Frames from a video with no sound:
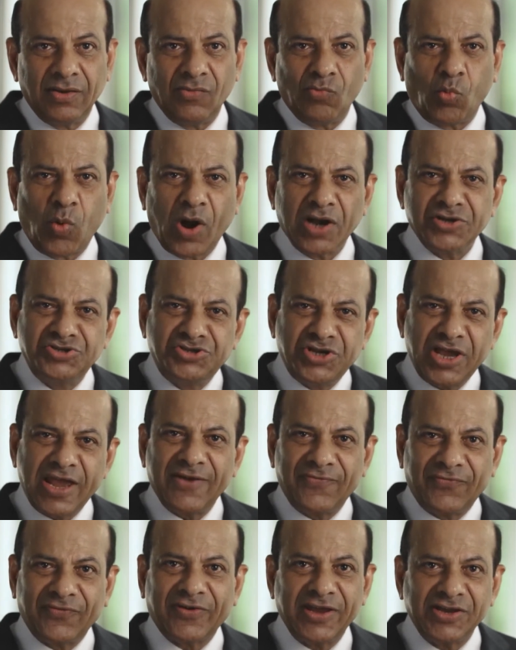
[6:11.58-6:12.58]
What
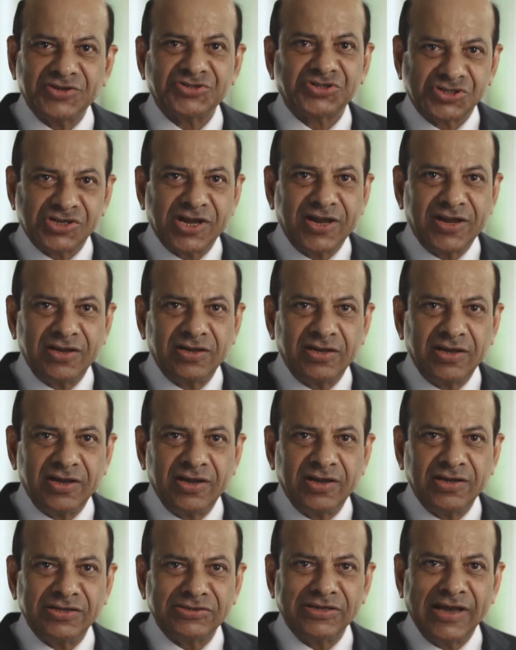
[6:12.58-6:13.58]
JFK is saying
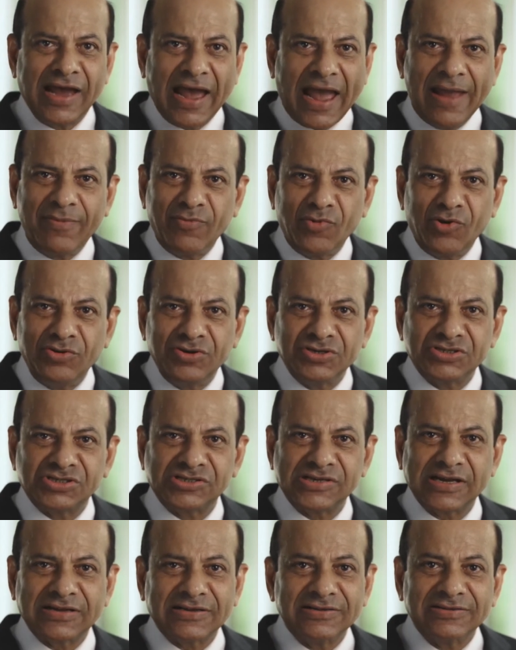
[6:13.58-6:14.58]
is, I'm going to
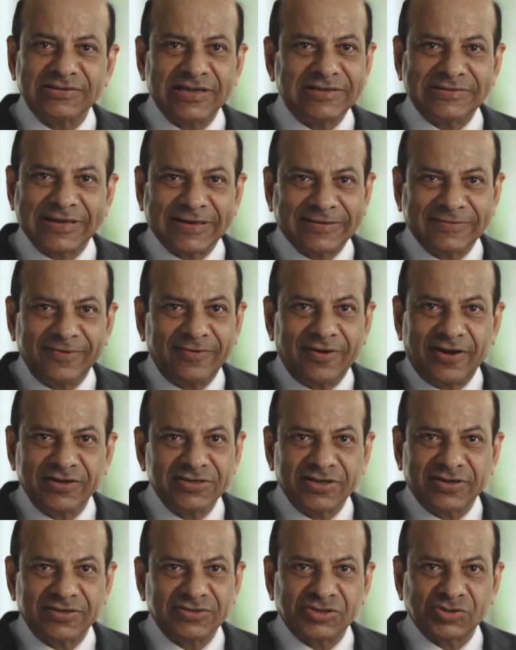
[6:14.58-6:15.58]
settle the
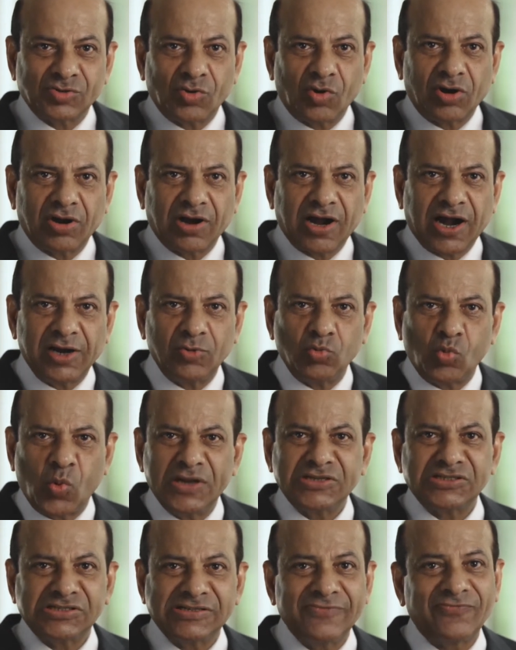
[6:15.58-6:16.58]
technological scorecard
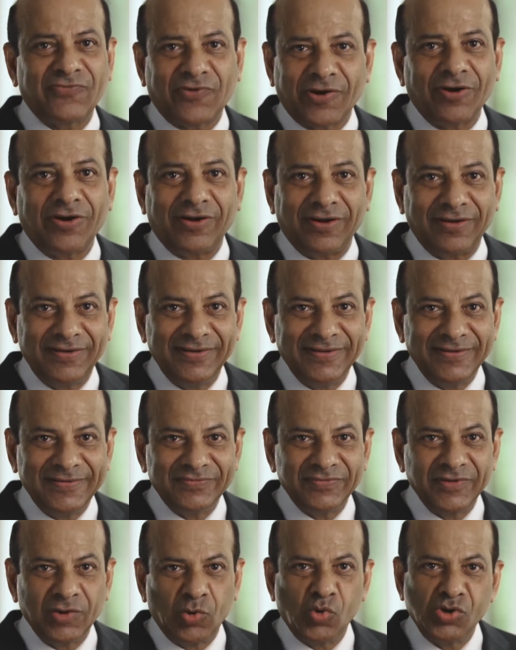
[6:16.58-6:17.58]
once and for all.
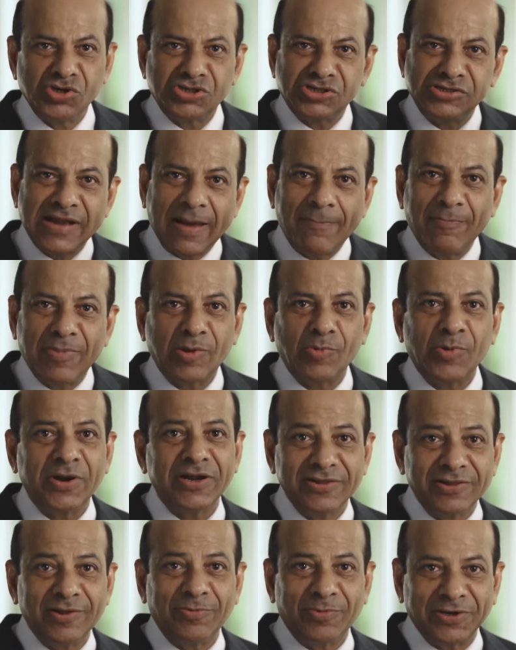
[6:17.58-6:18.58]
Who is number one
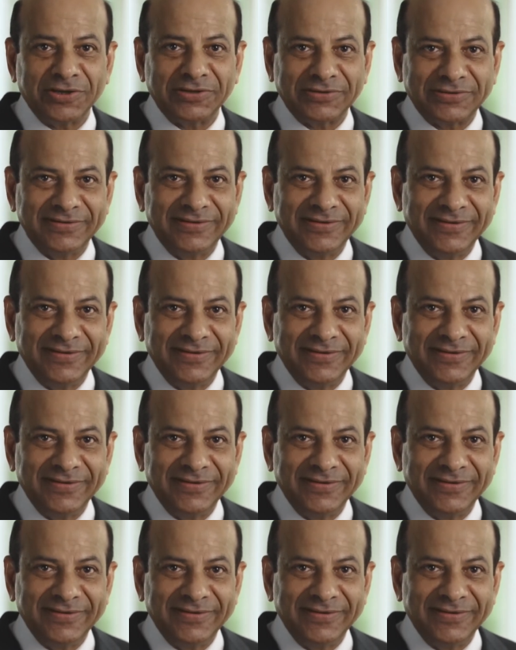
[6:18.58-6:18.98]
in the world?